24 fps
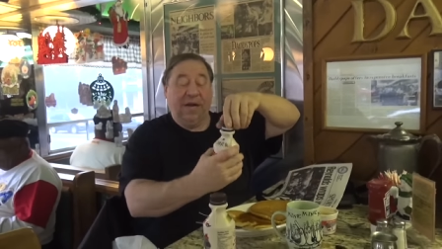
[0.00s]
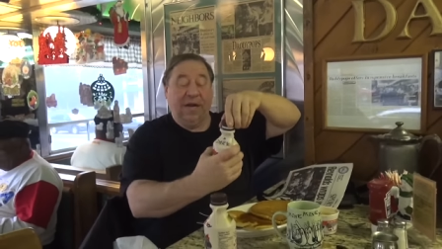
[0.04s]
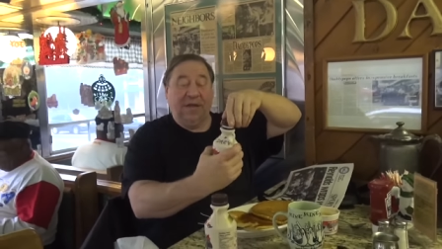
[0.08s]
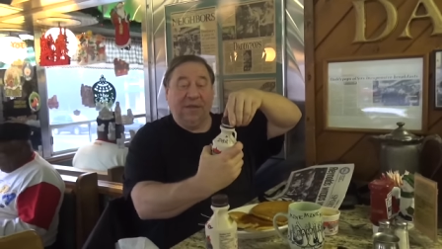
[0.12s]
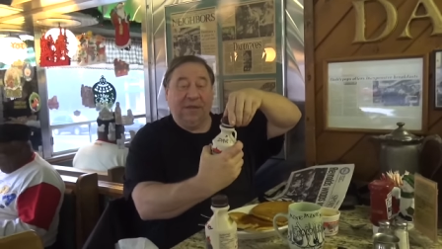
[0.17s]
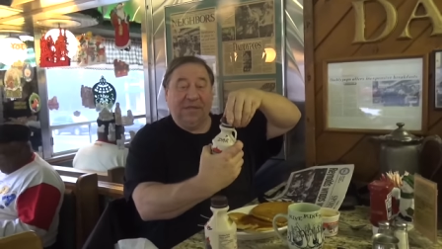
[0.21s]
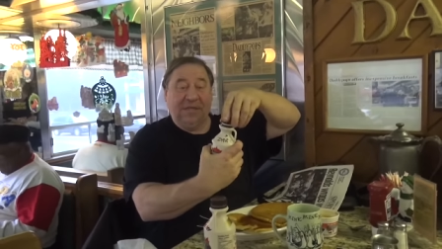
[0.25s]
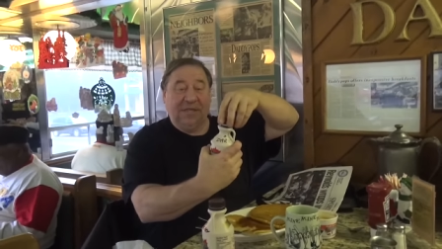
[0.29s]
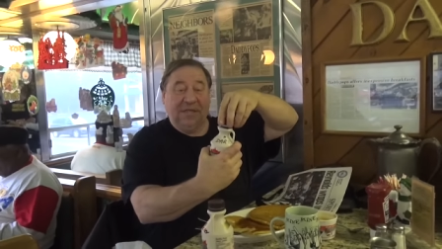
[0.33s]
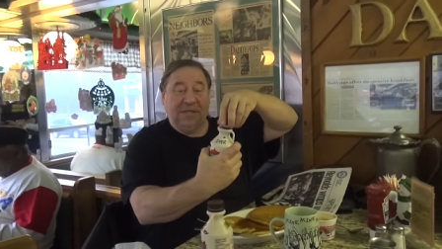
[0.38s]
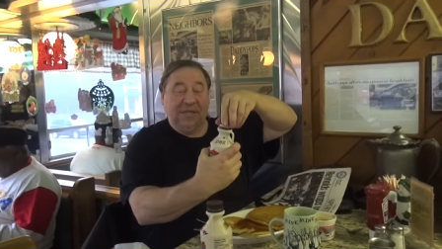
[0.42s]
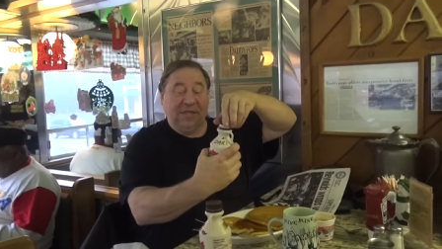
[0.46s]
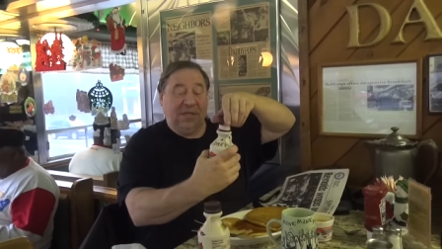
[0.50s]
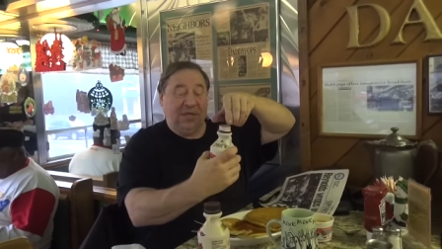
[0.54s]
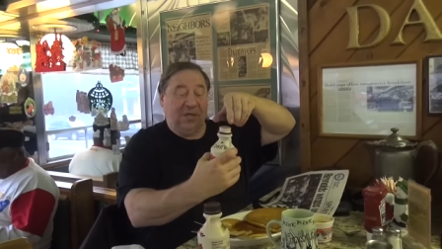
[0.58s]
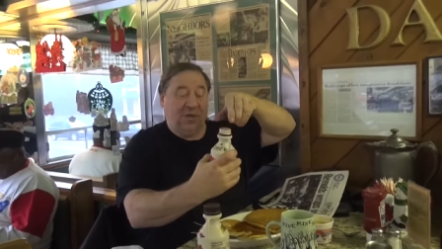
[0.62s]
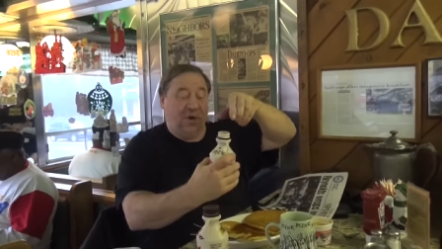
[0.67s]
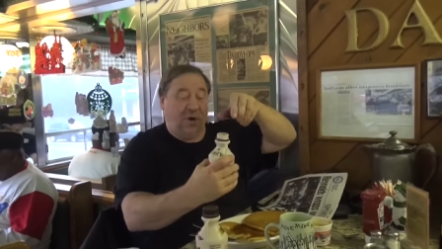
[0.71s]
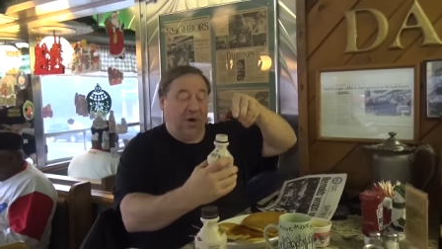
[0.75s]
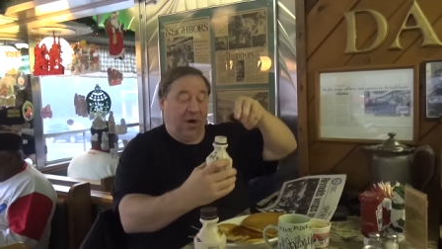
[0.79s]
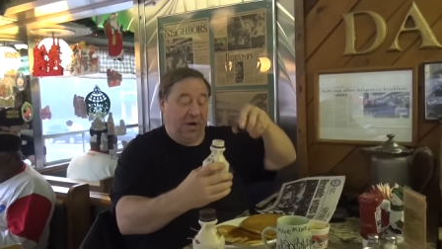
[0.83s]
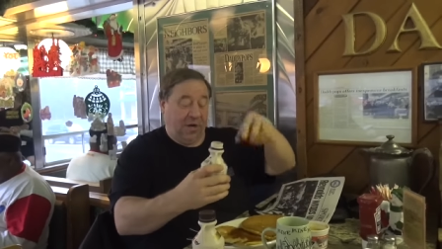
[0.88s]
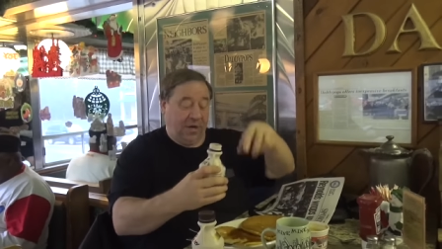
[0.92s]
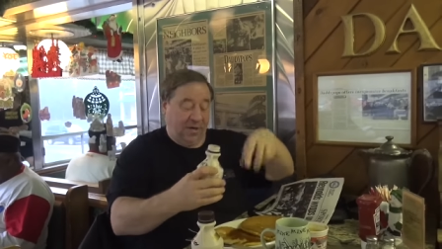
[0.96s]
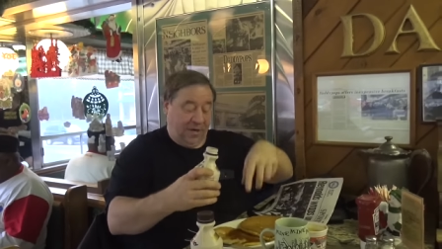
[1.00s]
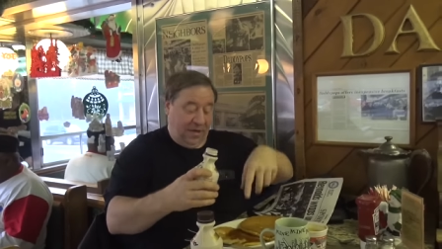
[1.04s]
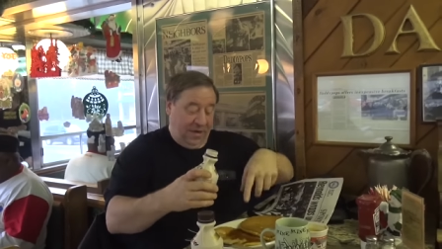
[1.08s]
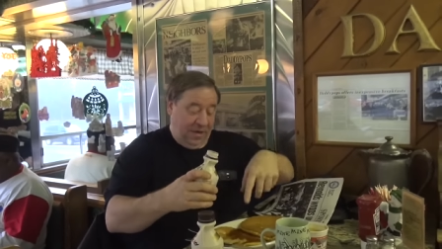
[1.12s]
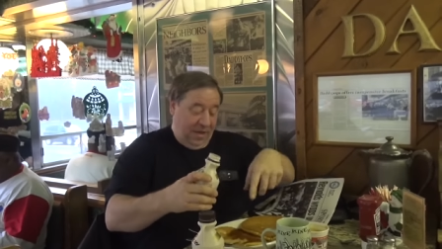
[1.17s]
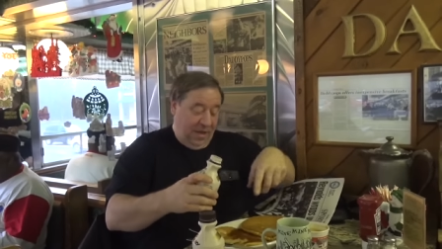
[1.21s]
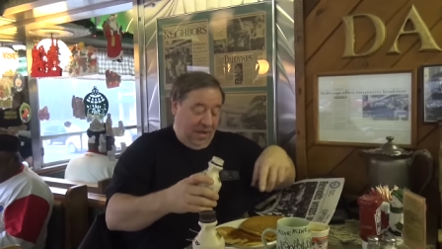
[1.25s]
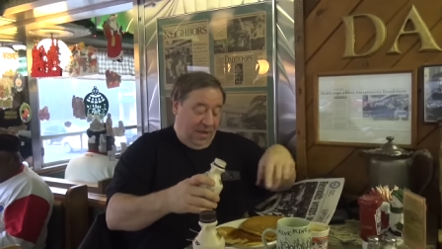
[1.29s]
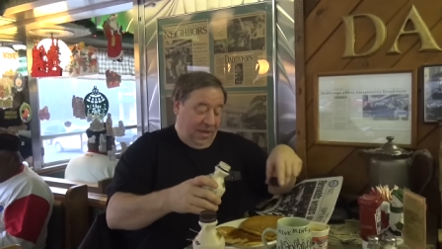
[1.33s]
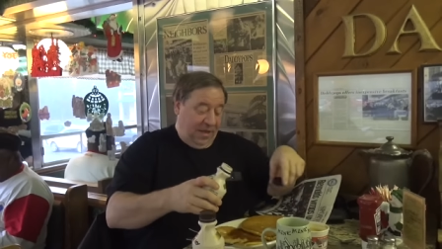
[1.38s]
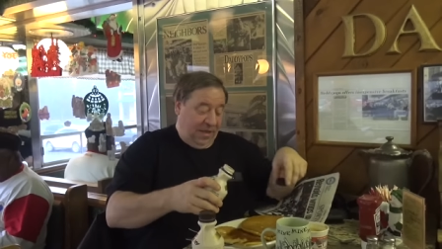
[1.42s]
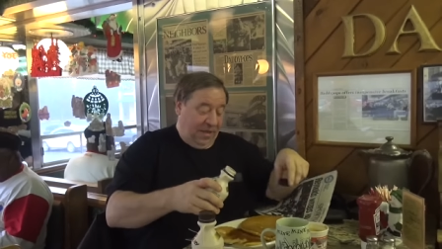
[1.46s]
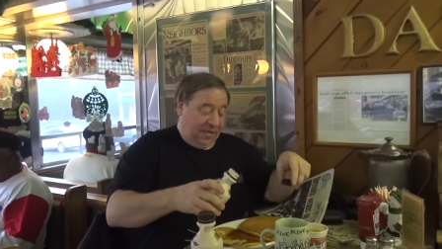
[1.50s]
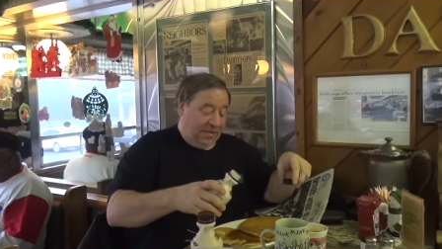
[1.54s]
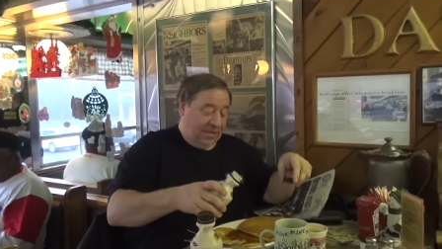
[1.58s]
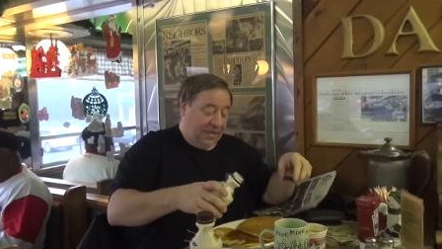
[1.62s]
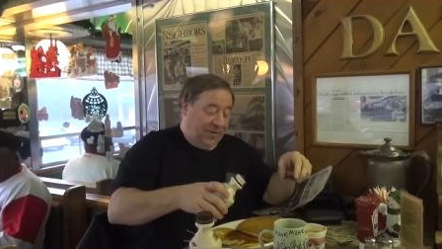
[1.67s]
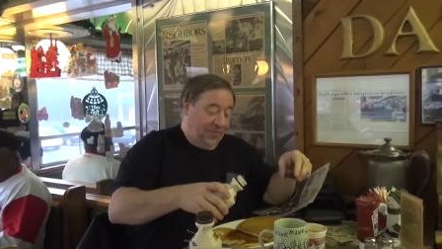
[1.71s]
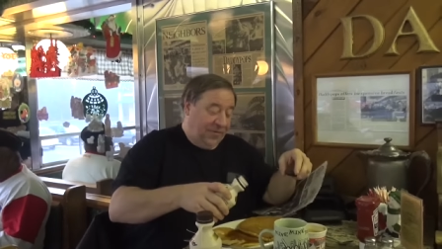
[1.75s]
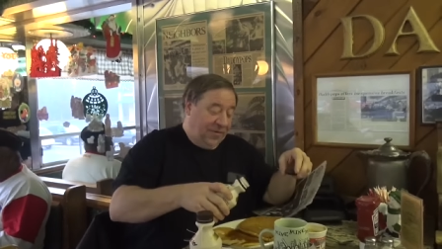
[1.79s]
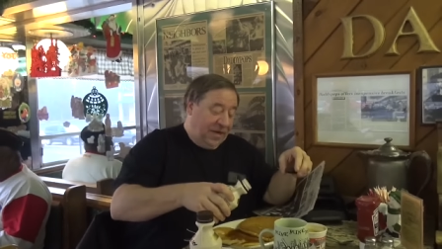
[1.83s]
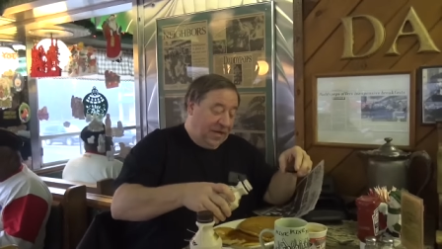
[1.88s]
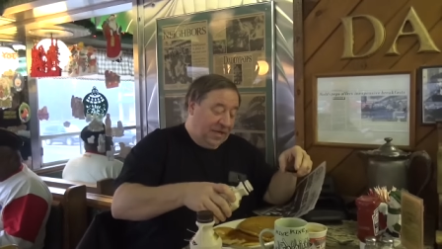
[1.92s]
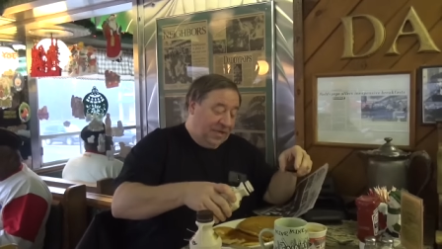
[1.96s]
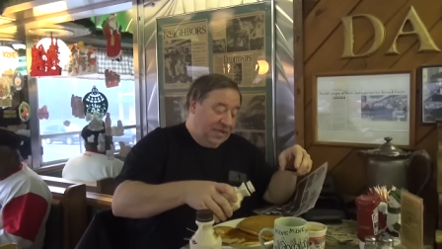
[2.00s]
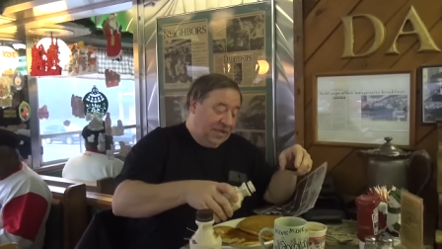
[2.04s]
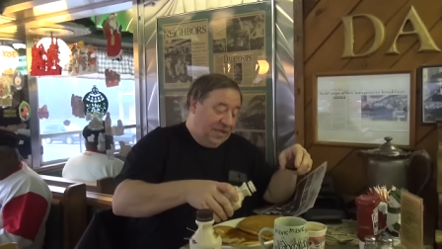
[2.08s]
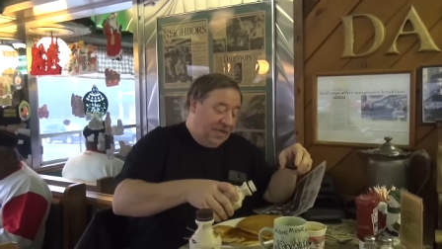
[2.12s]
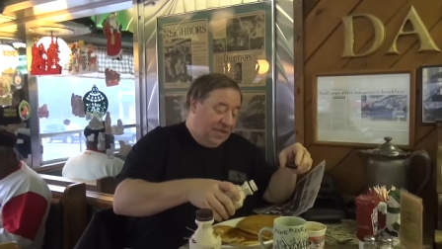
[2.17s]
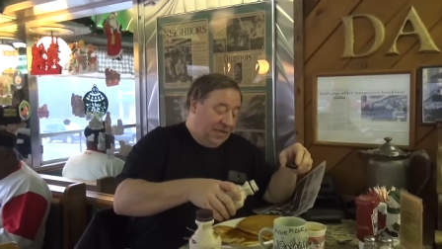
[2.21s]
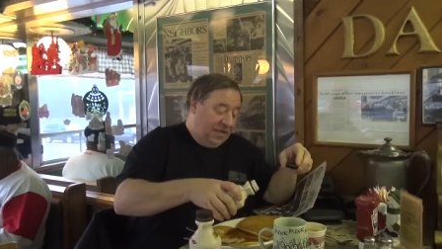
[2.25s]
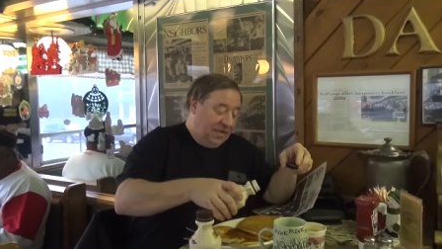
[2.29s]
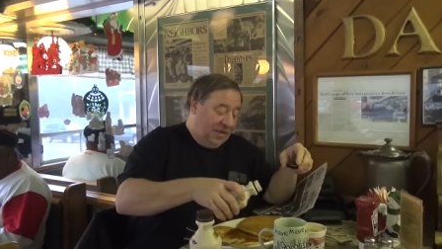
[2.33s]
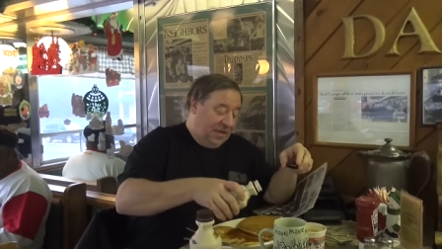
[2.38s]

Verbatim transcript: Now this is the dark. Let's see if we can see the